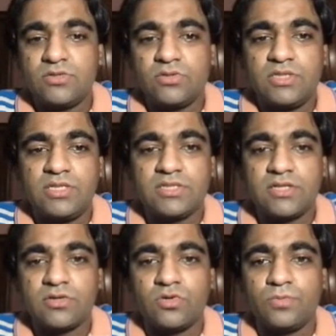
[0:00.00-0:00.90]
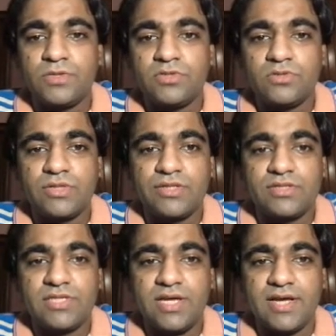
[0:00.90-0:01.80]
these are the coupons. So
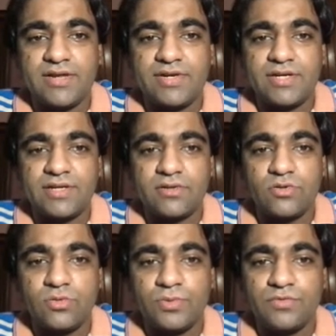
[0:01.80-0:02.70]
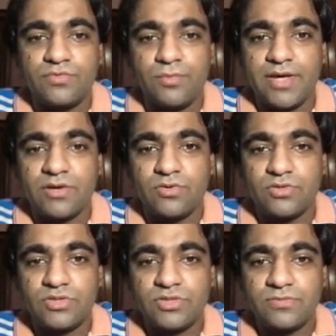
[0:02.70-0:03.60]
see, I created a coupon for my
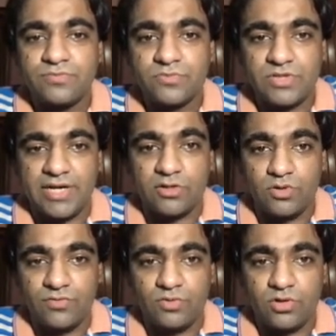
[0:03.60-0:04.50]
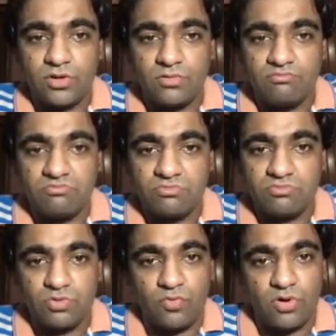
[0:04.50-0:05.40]
course right now. If you
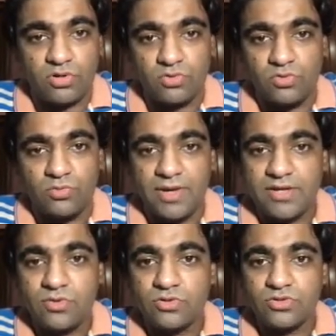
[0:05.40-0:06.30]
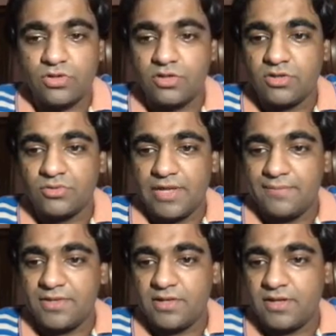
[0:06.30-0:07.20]
want to do my course on
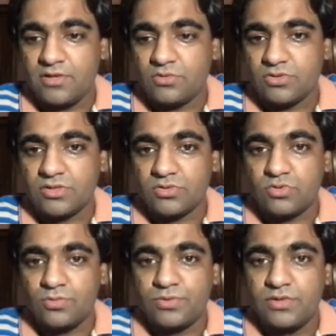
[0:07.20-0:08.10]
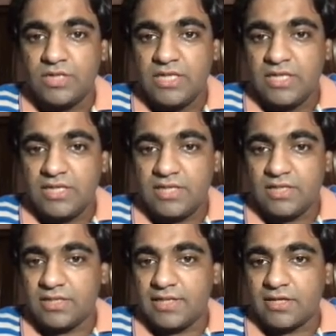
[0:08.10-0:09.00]
Udemy and use this coupon,
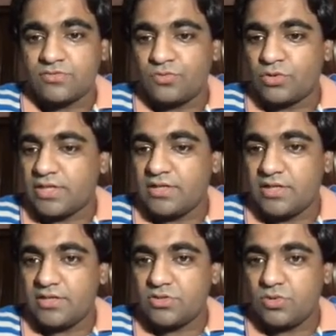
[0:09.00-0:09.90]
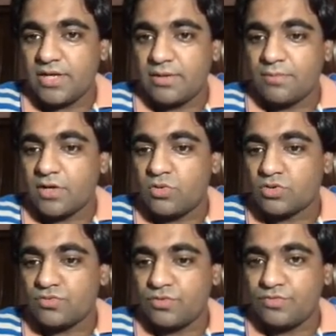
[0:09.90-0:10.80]
in the next 14 days you will get my
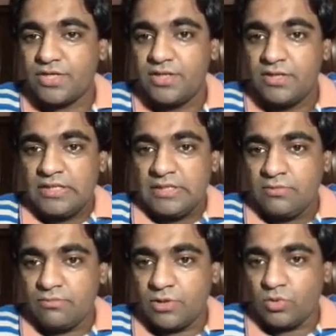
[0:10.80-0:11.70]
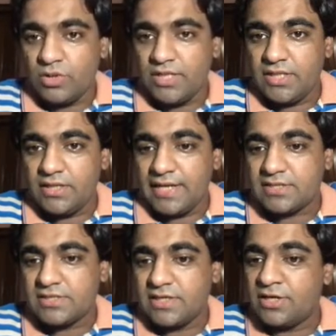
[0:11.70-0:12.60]
course for free, but only the
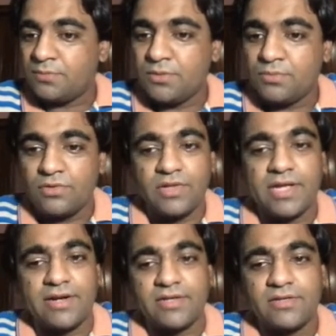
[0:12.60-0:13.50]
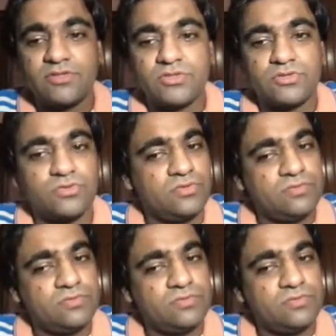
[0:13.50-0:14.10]
next 8 people will get it. So